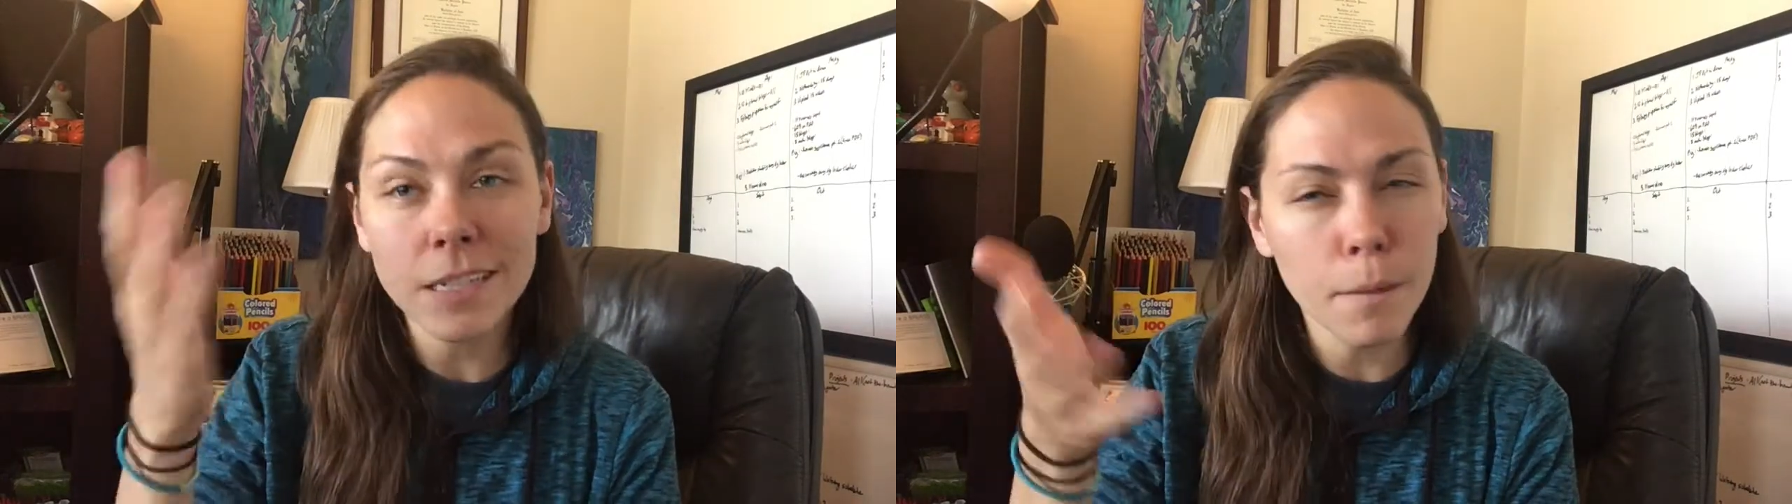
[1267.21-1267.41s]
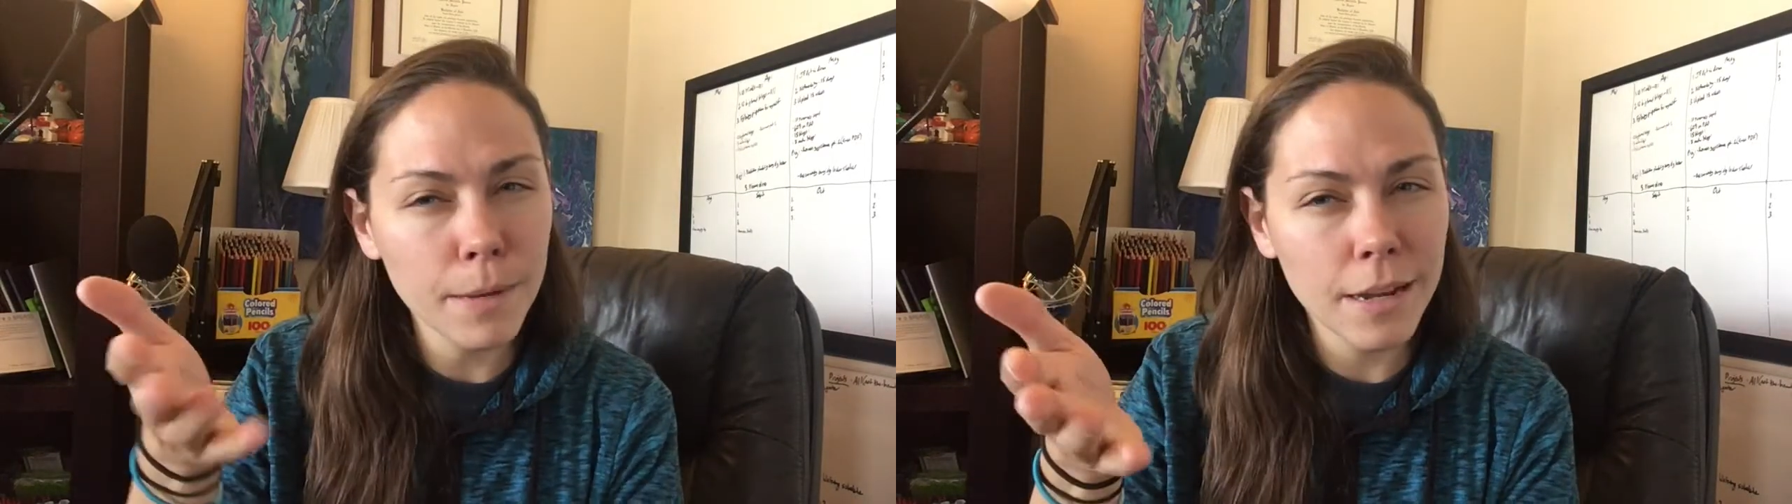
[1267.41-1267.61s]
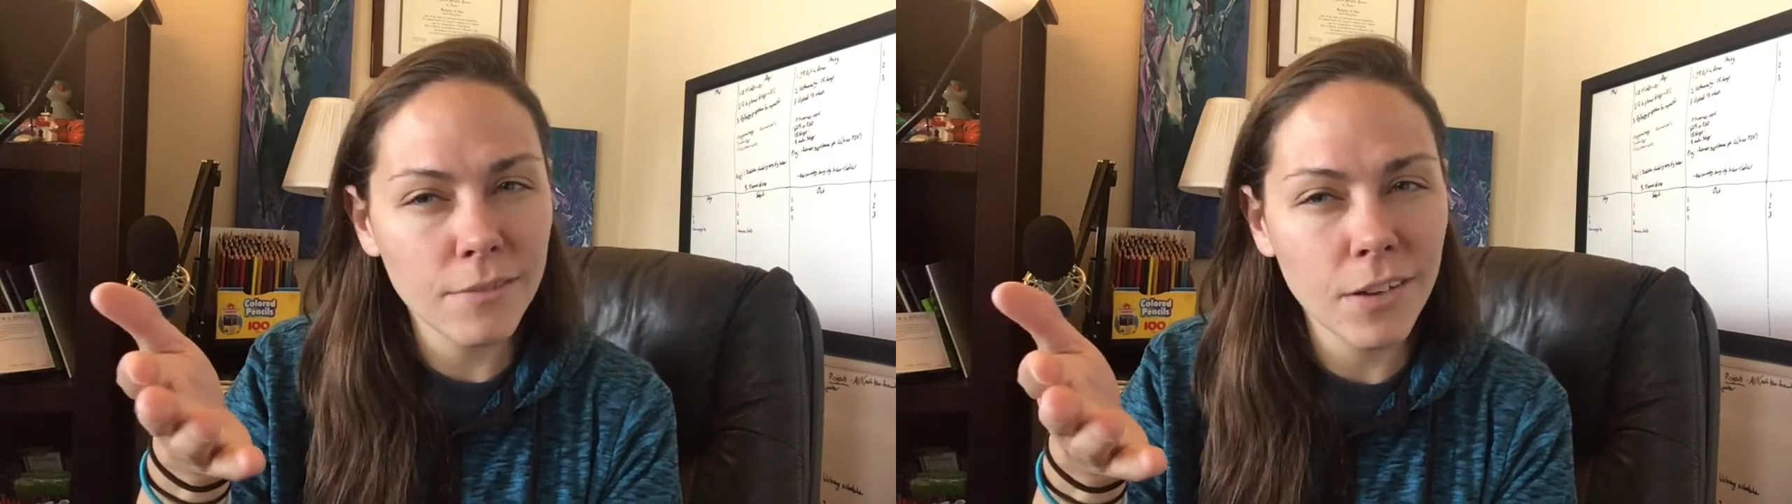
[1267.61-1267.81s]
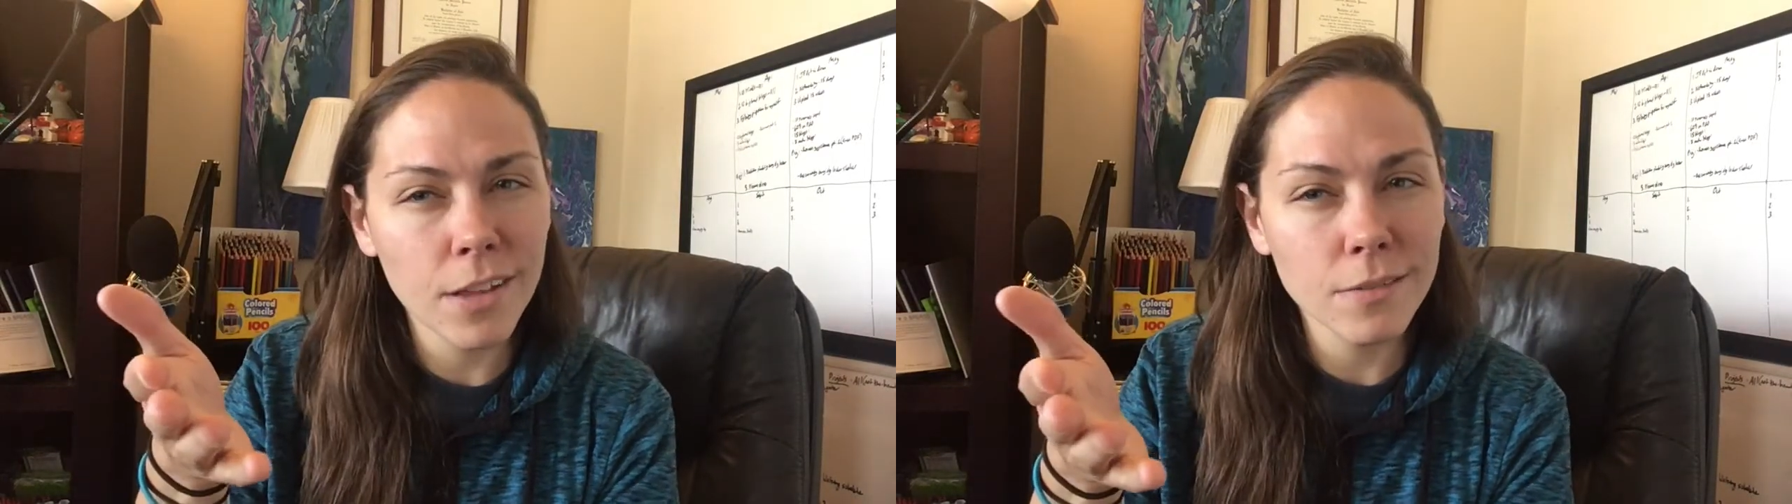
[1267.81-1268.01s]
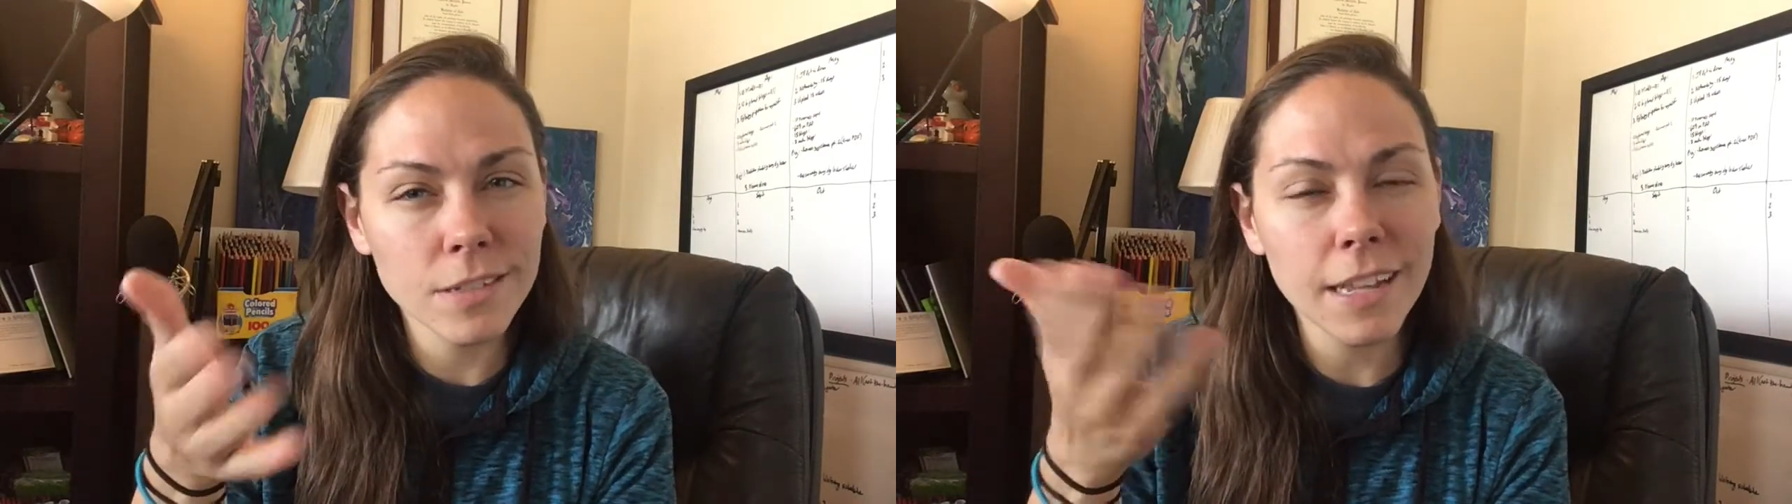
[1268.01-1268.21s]
update
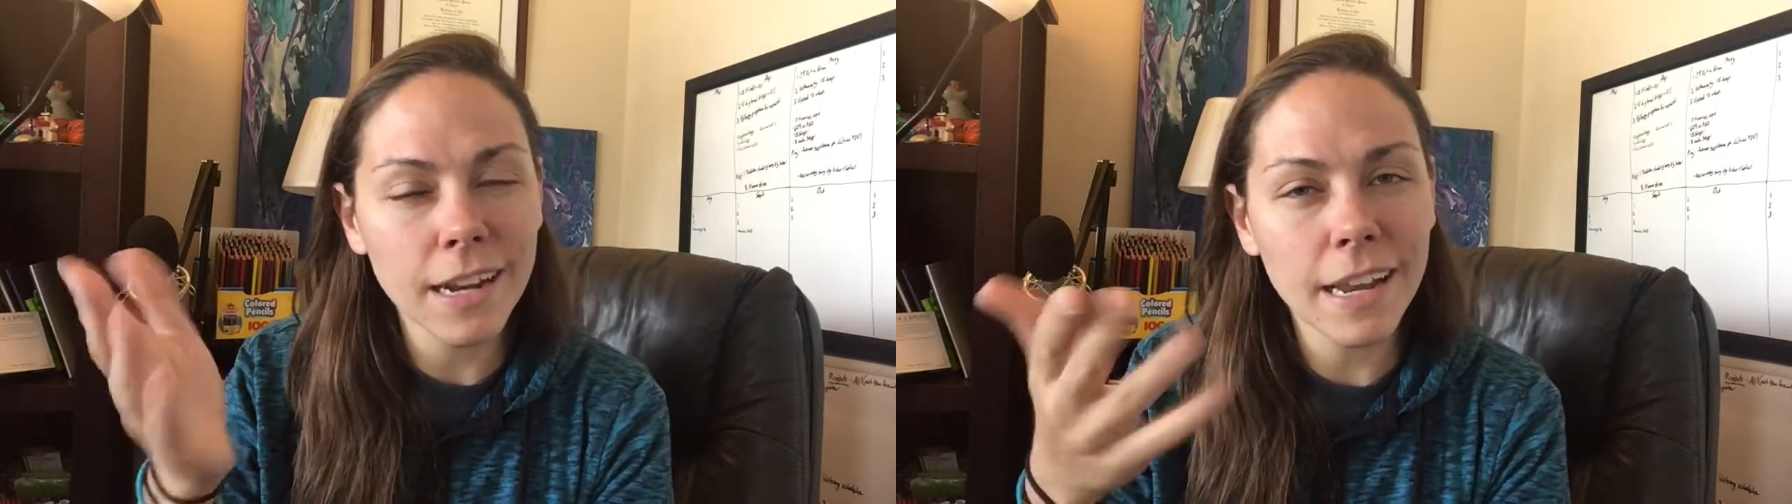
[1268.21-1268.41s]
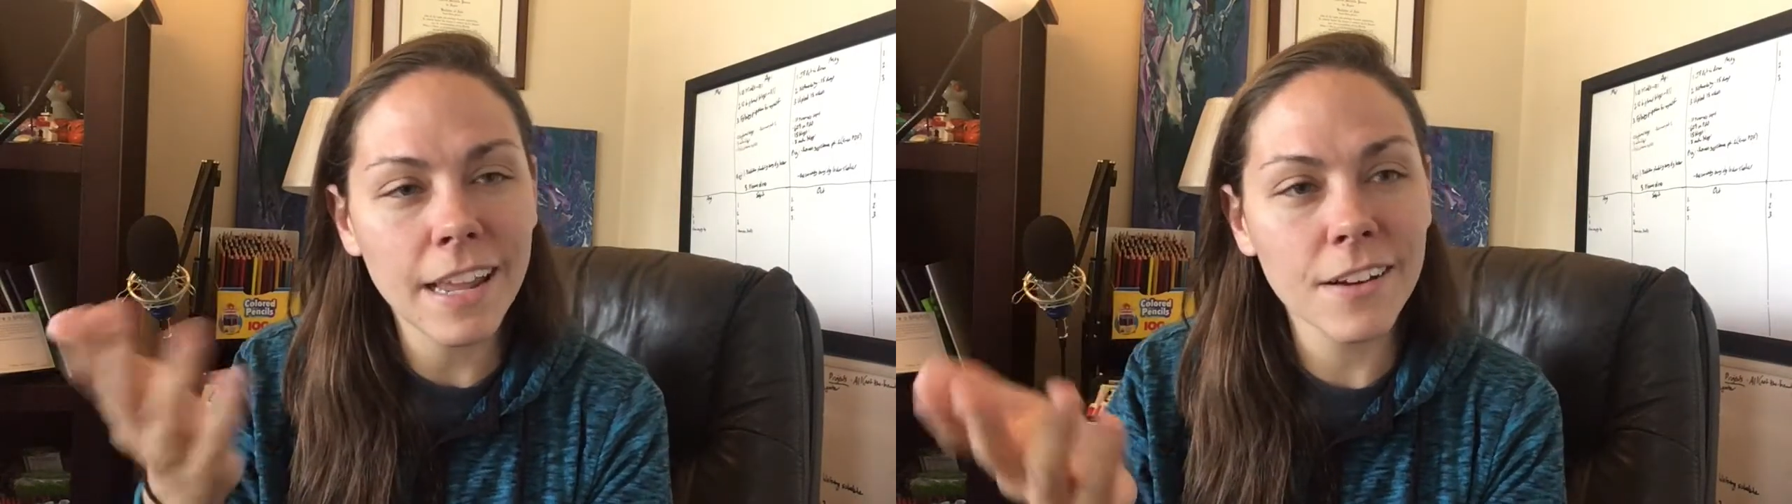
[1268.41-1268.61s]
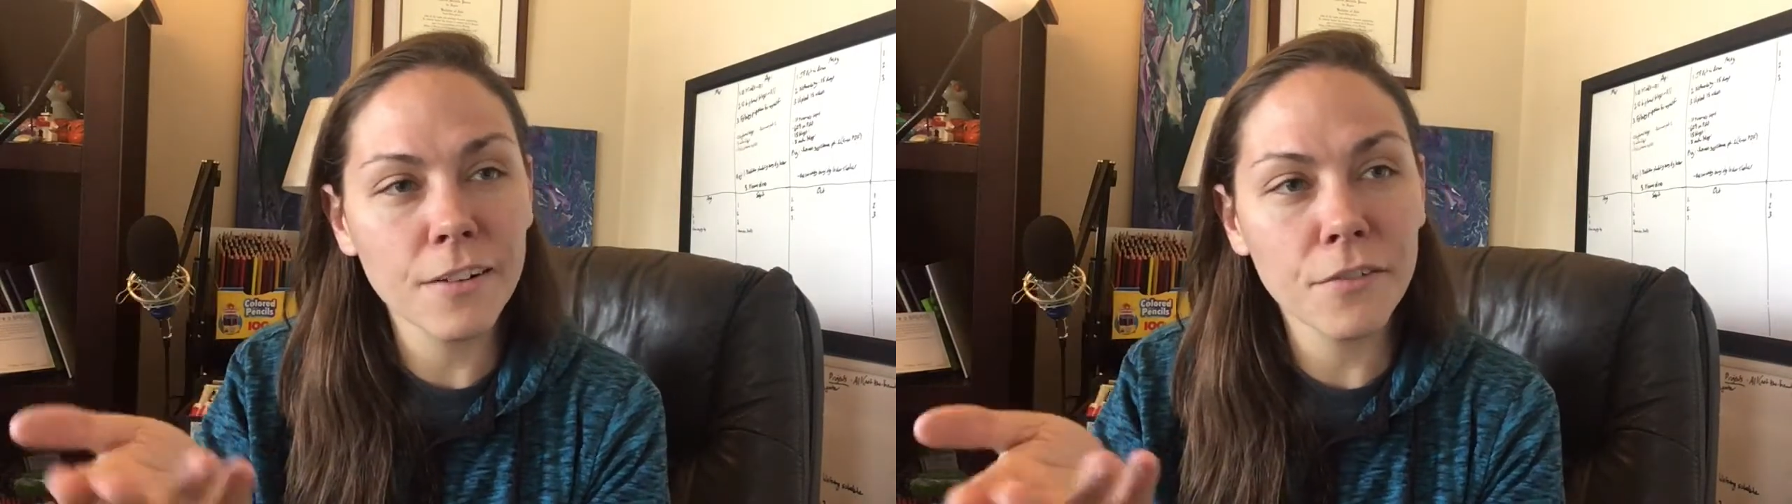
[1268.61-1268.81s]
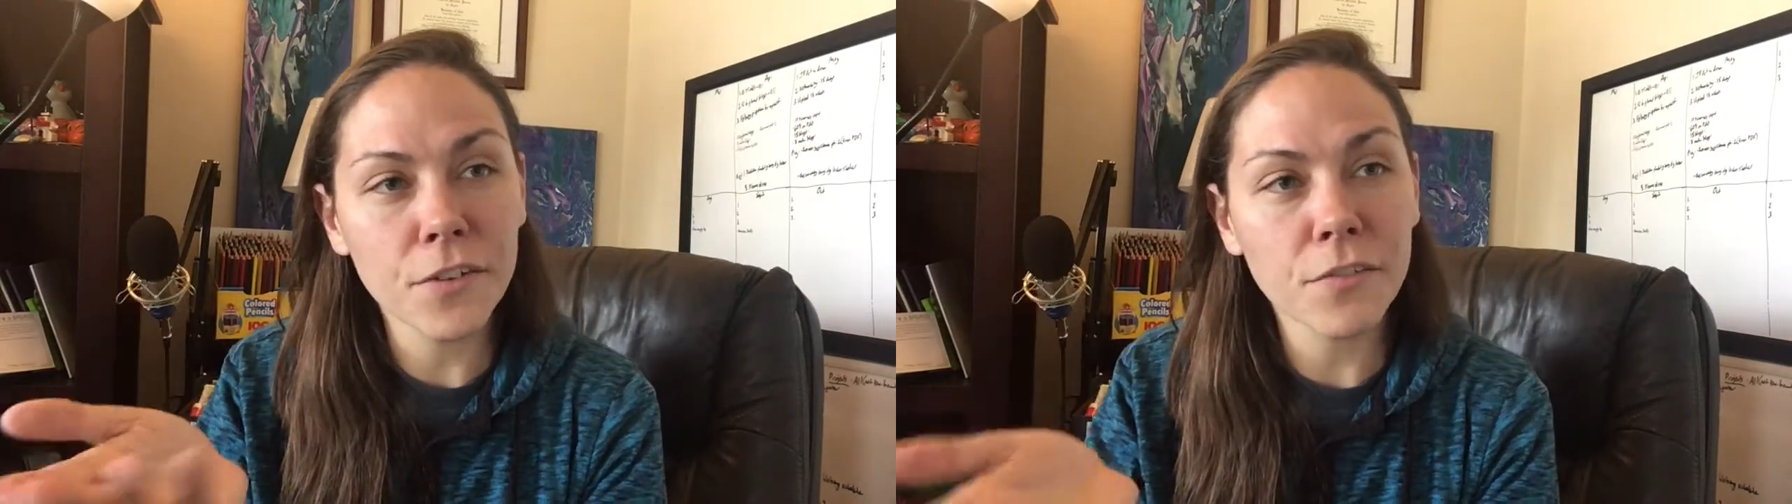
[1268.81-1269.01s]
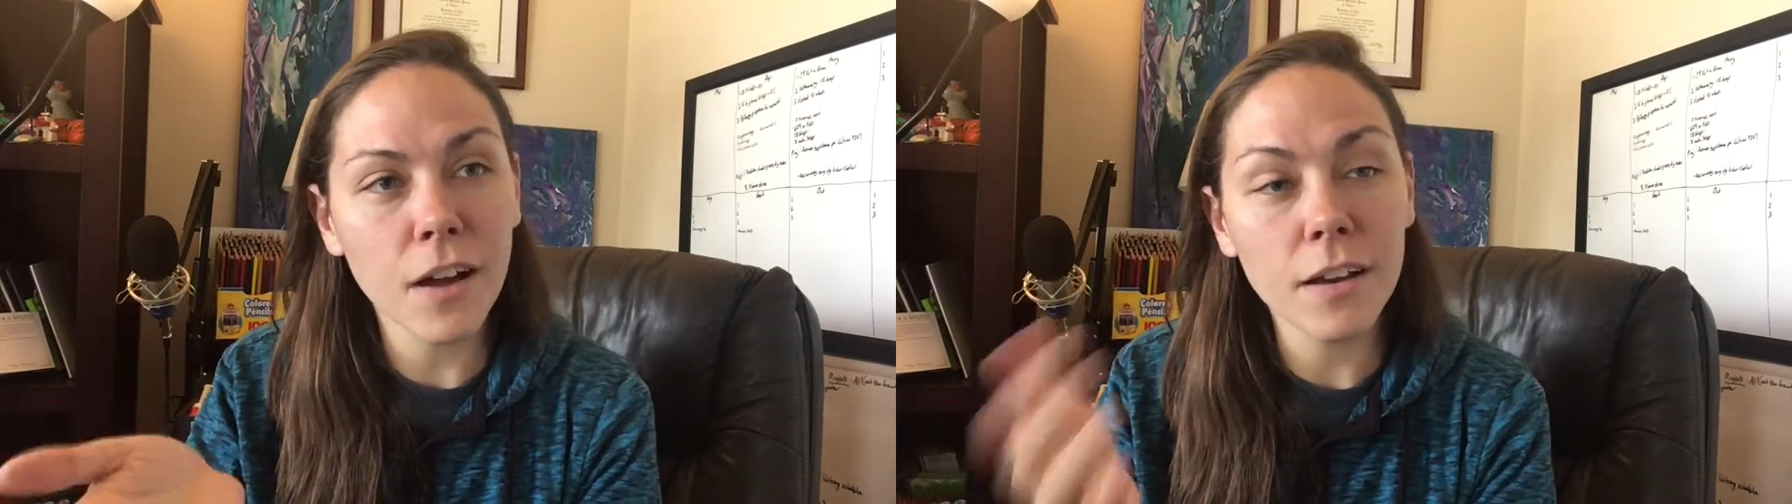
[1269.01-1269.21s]
videos like on here for
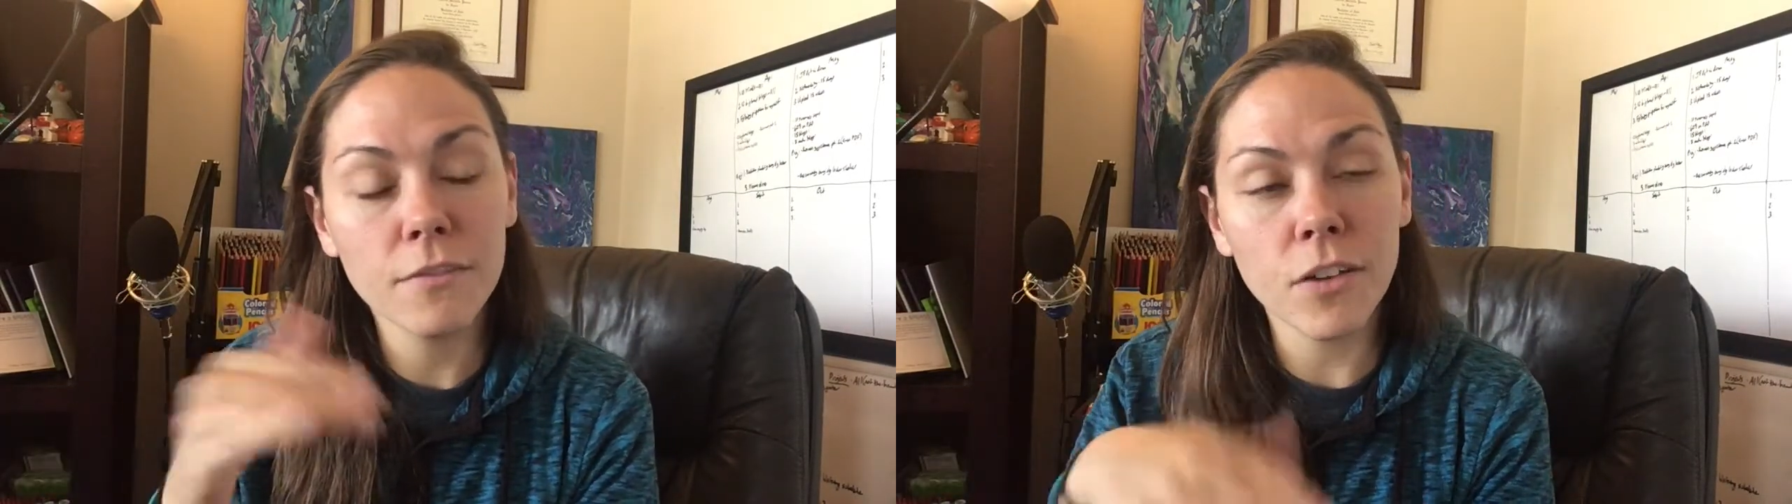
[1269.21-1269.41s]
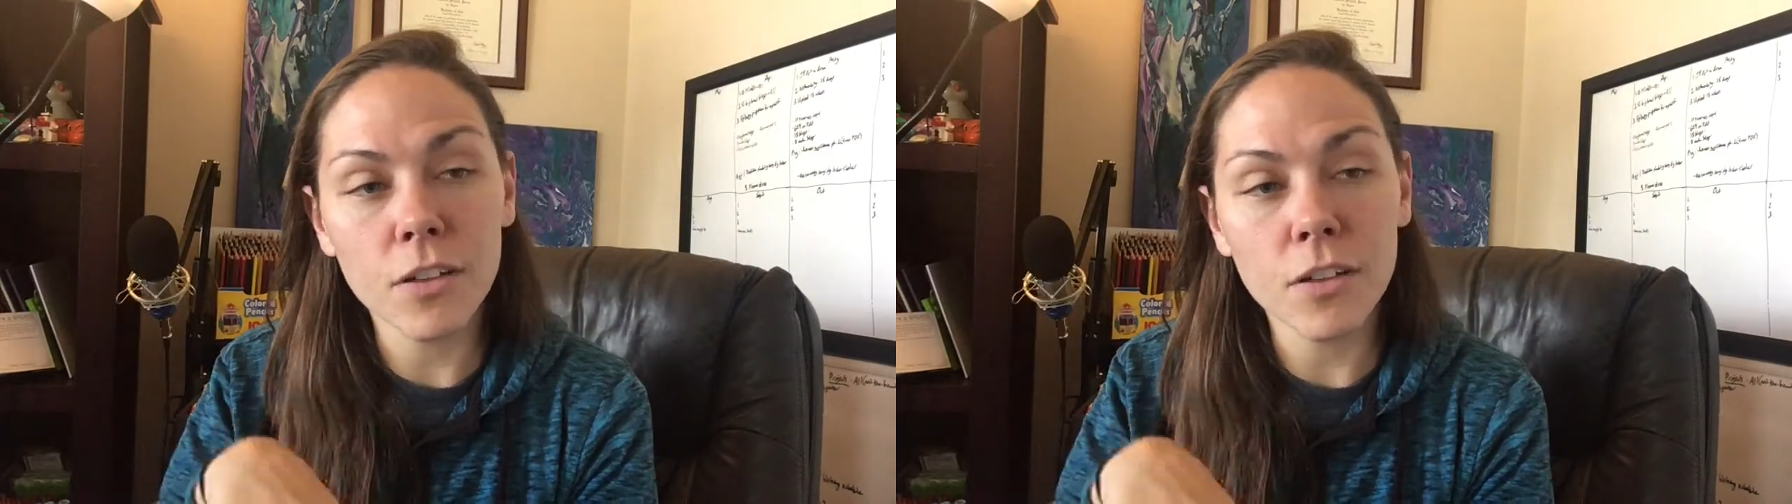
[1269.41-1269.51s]
fun for